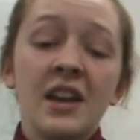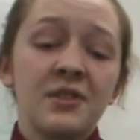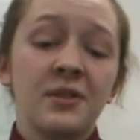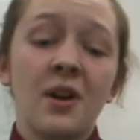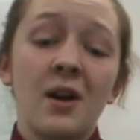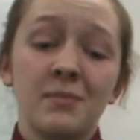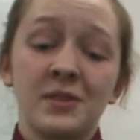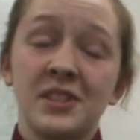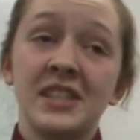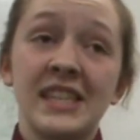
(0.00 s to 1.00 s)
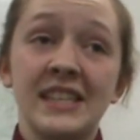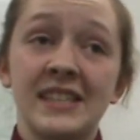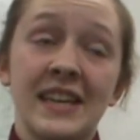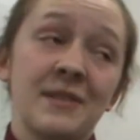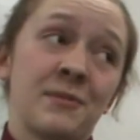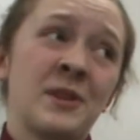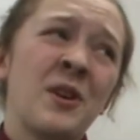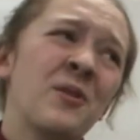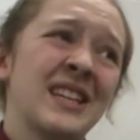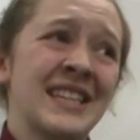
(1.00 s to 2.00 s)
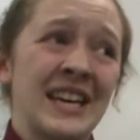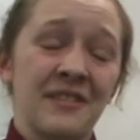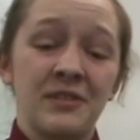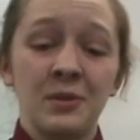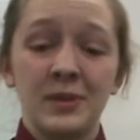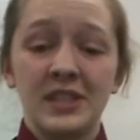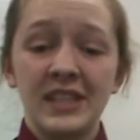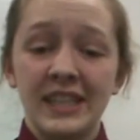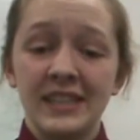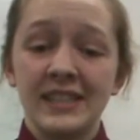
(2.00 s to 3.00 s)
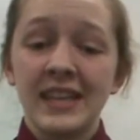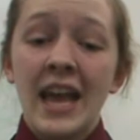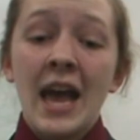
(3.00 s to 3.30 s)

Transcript: to accomplish deeds that would only take a few machines.